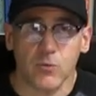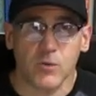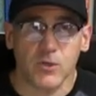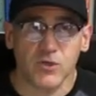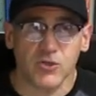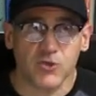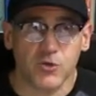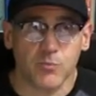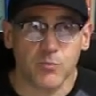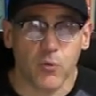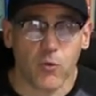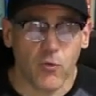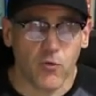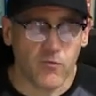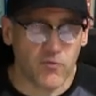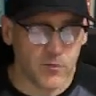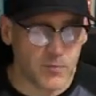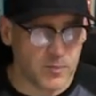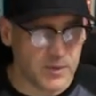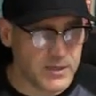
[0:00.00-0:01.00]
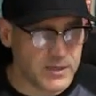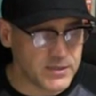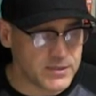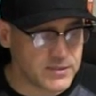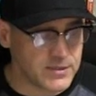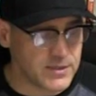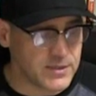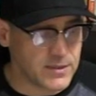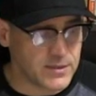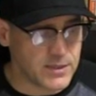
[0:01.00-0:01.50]
we should pull from
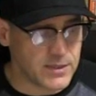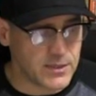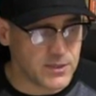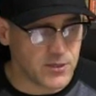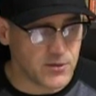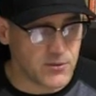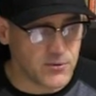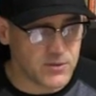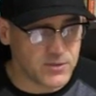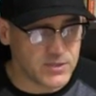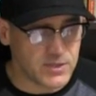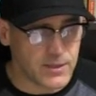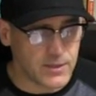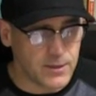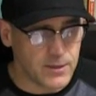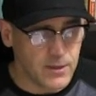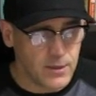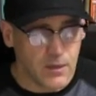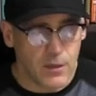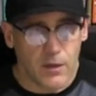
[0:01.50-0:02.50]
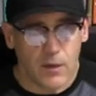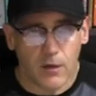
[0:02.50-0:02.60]
this that there is a